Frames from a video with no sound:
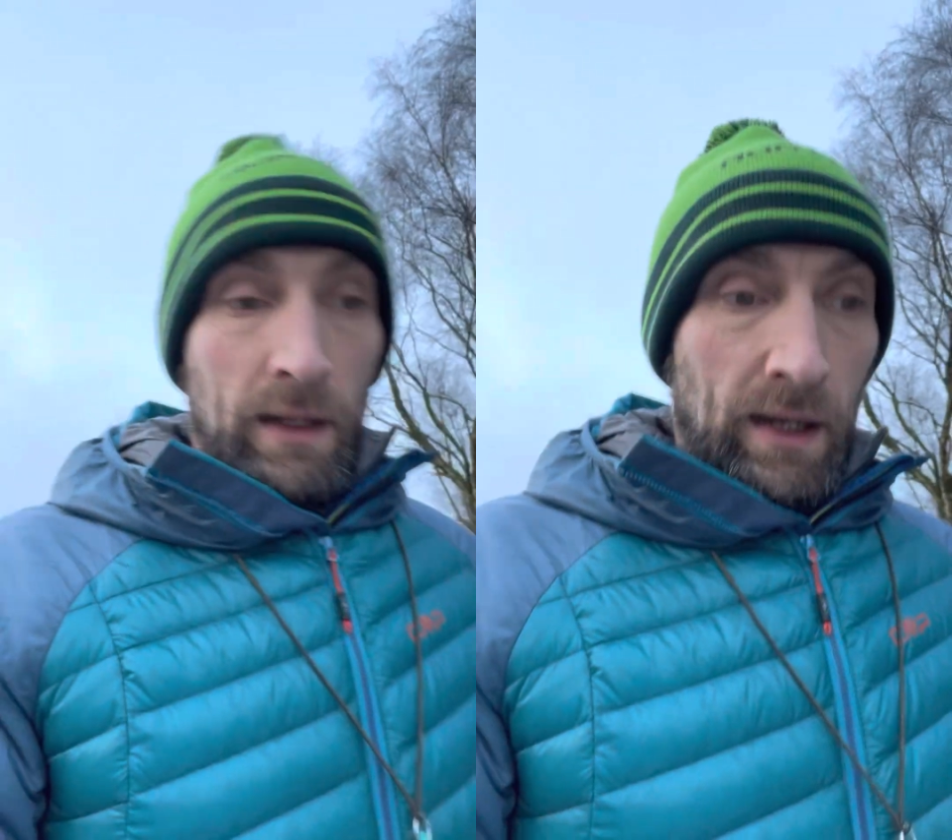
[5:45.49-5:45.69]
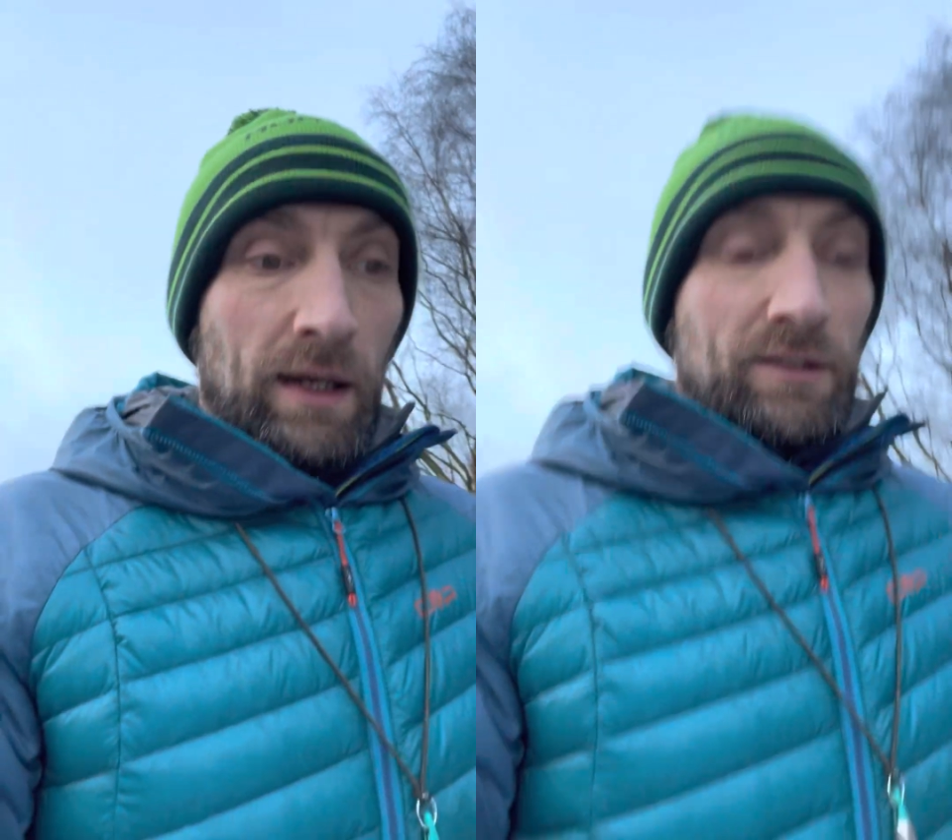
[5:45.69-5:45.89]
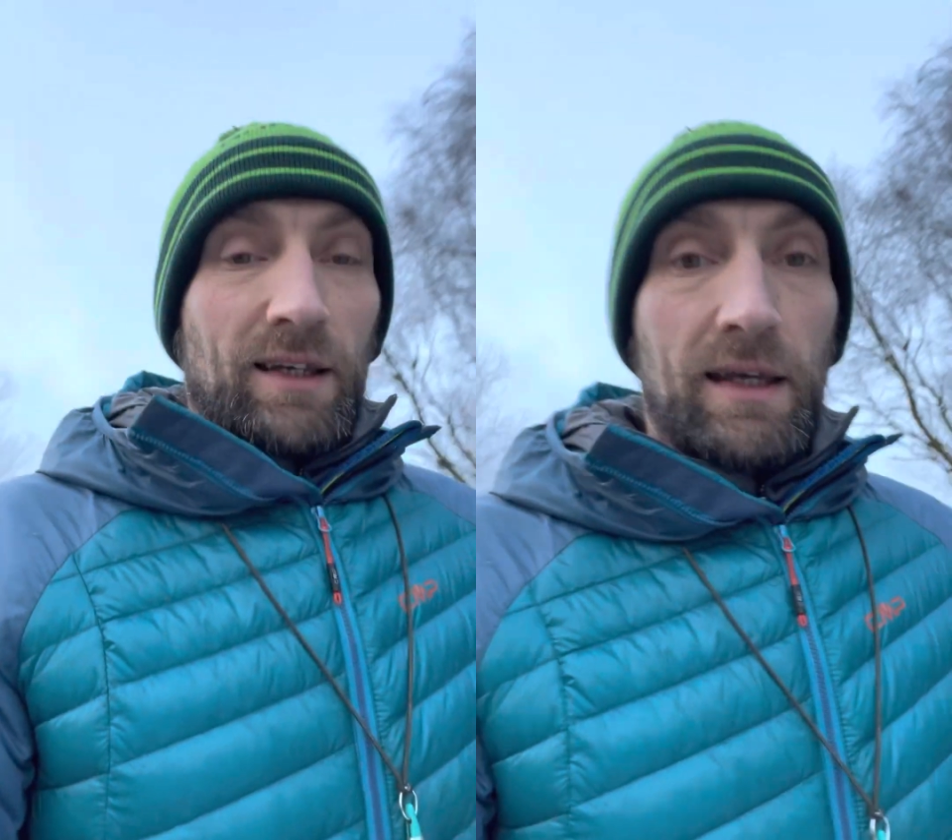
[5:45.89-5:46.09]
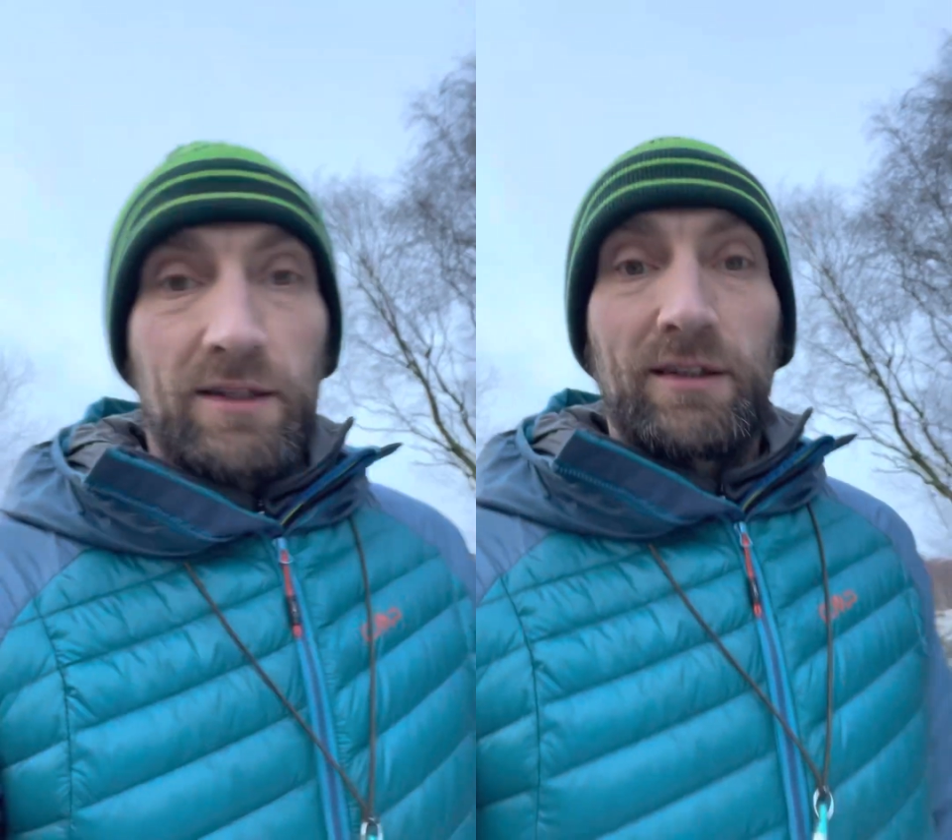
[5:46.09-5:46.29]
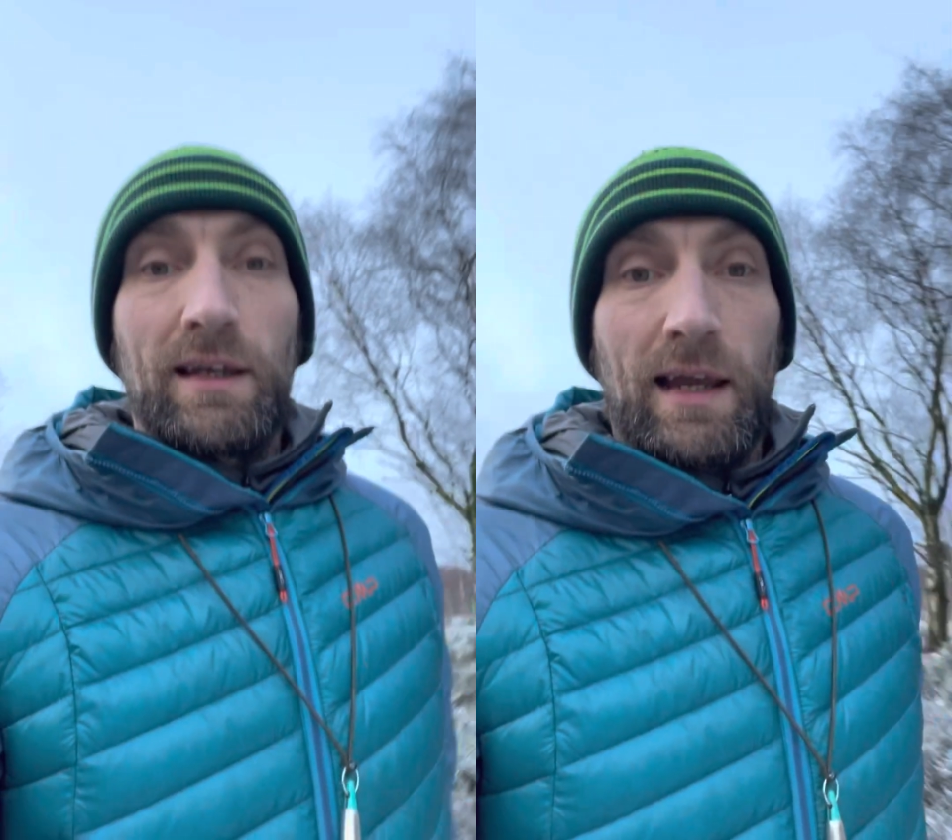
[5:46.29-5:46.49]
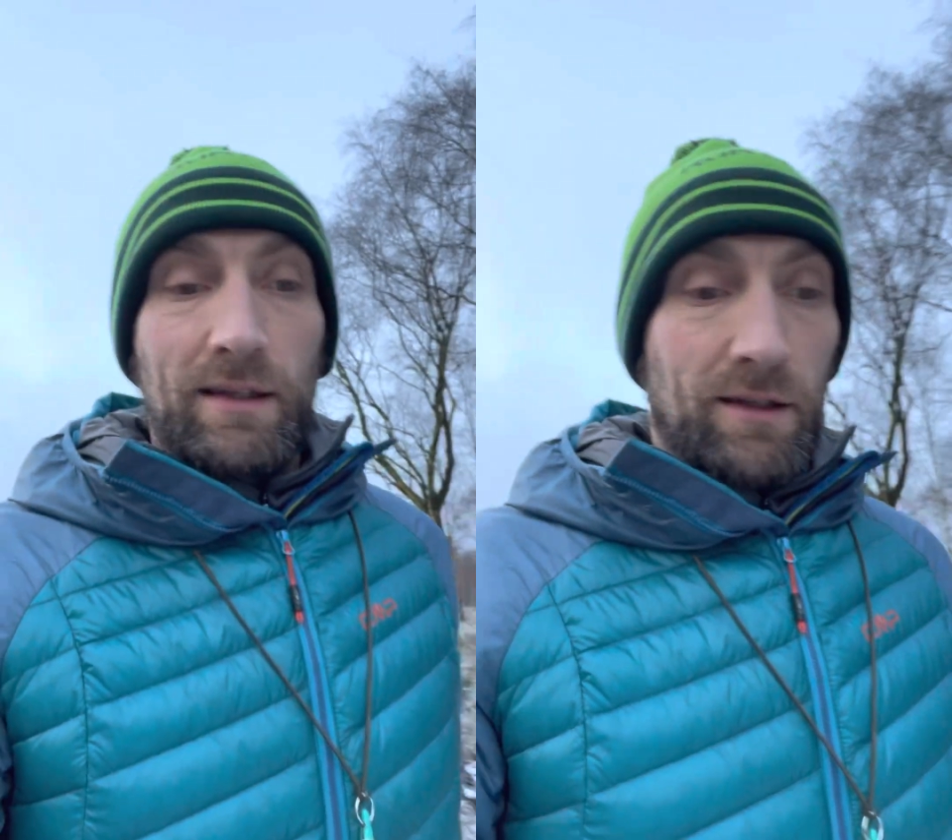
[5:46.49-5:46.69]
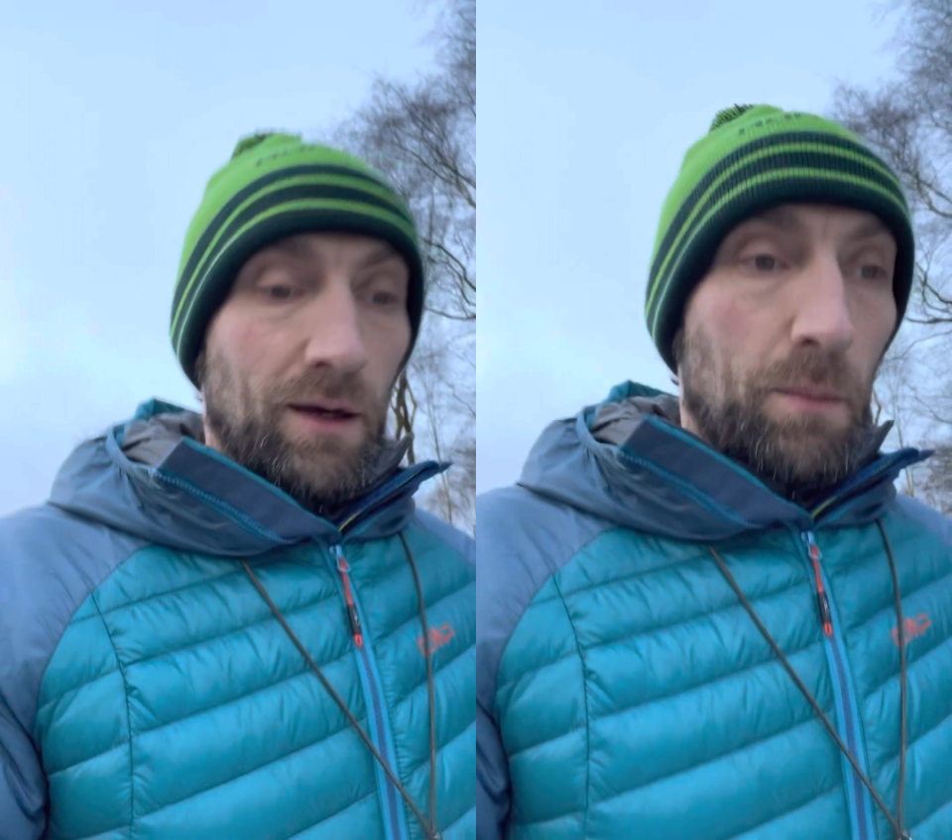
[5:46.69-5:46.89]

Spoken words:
and say see you later,